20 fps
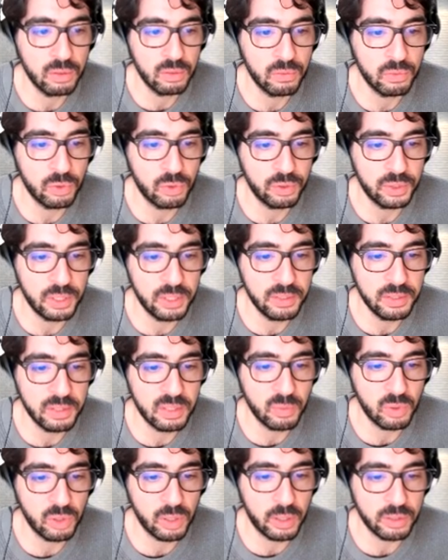For this
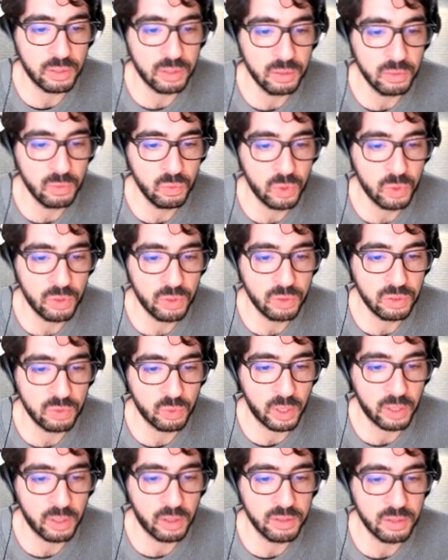simulation, we use
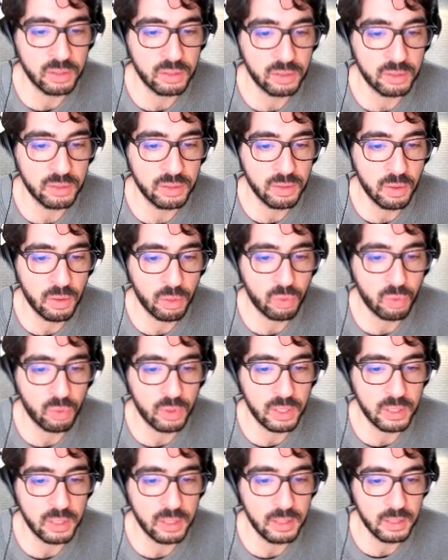Rhinoceros
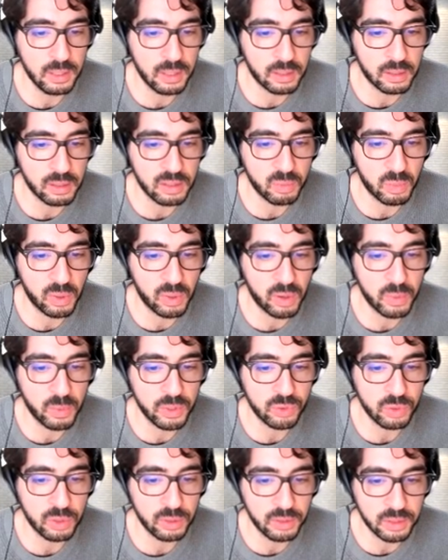3D and its
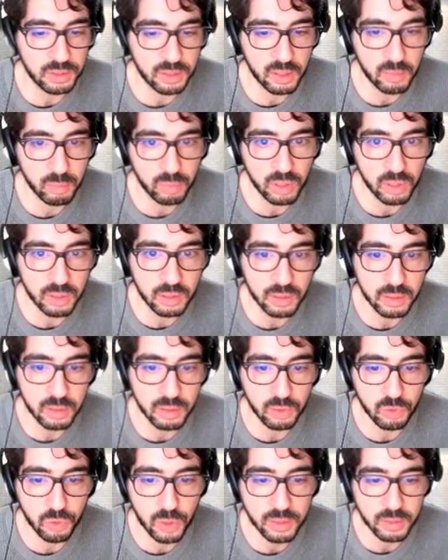parametric design plugin
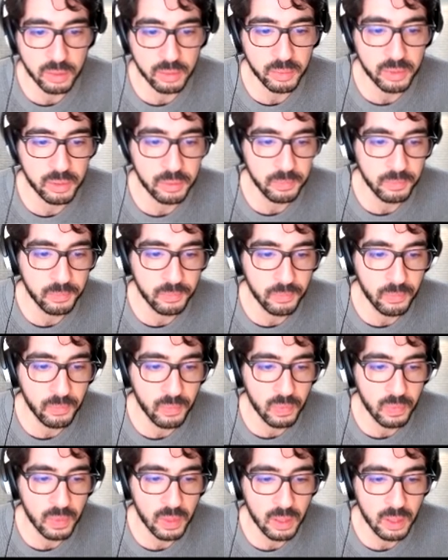Grasshopper.
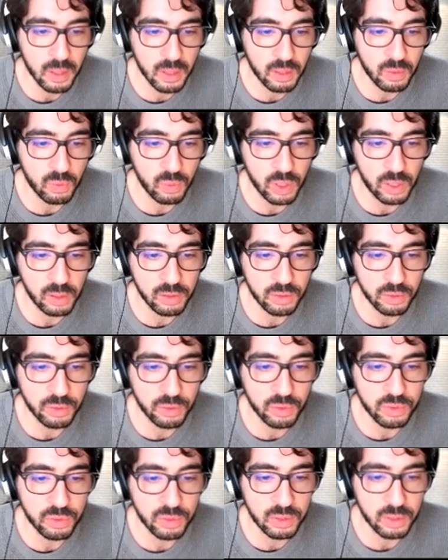We also
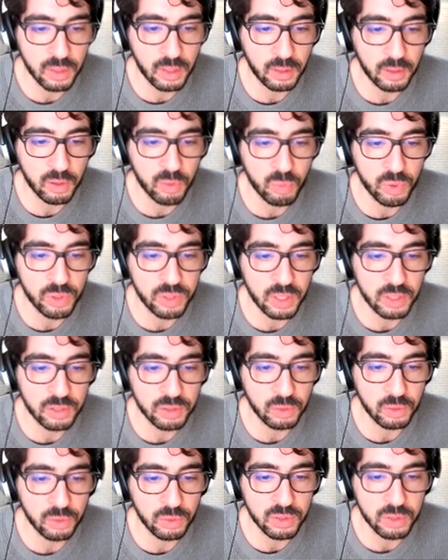use a
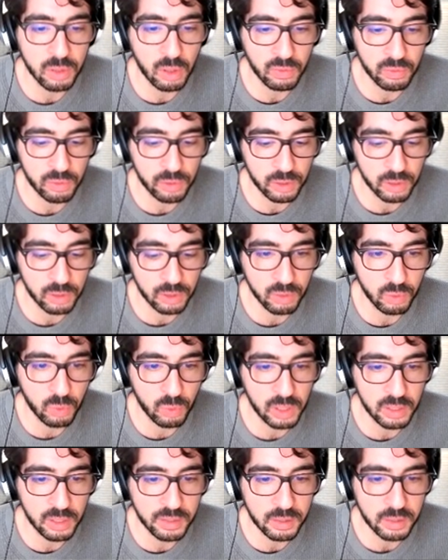computational solver called
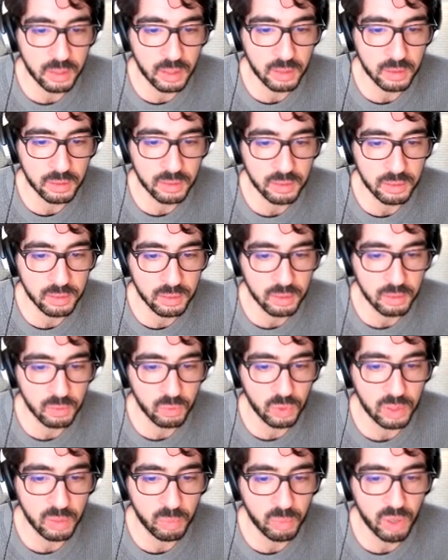WallaceyX
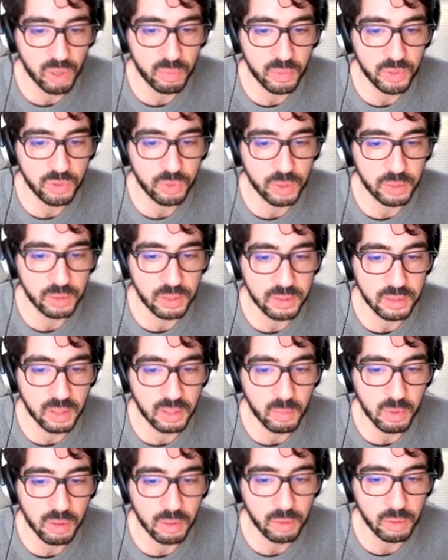with a parametric
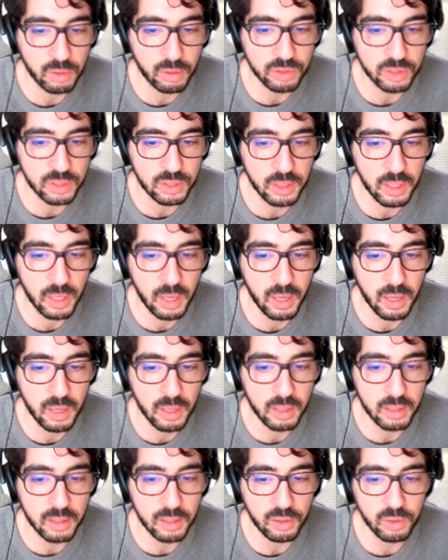design methodology,
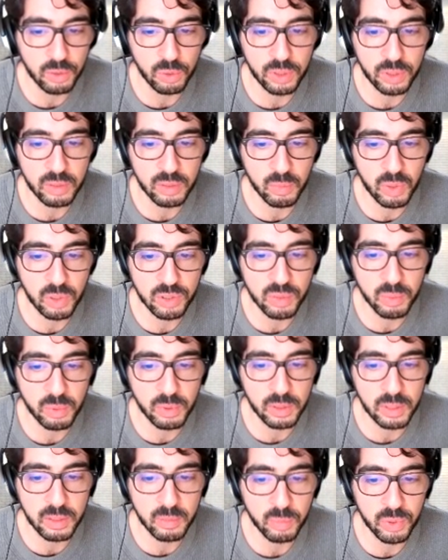including
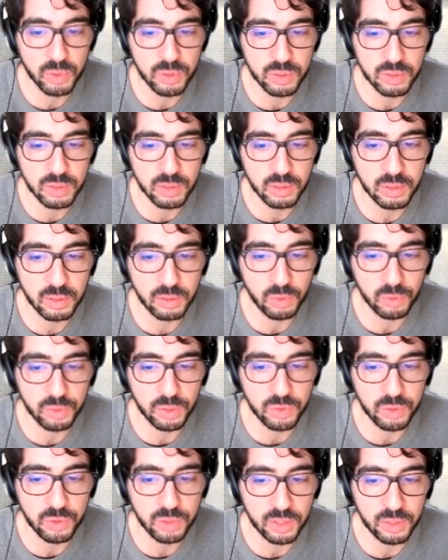multiple inputs in order
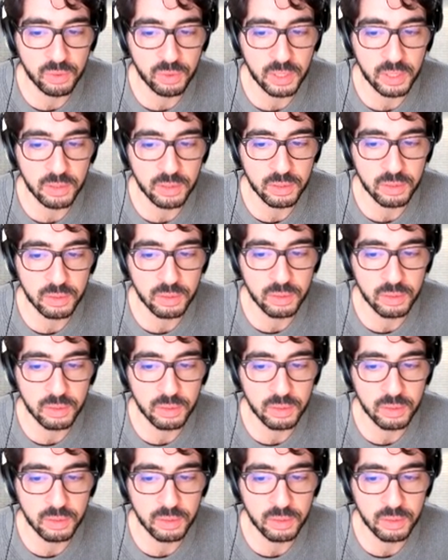to generate,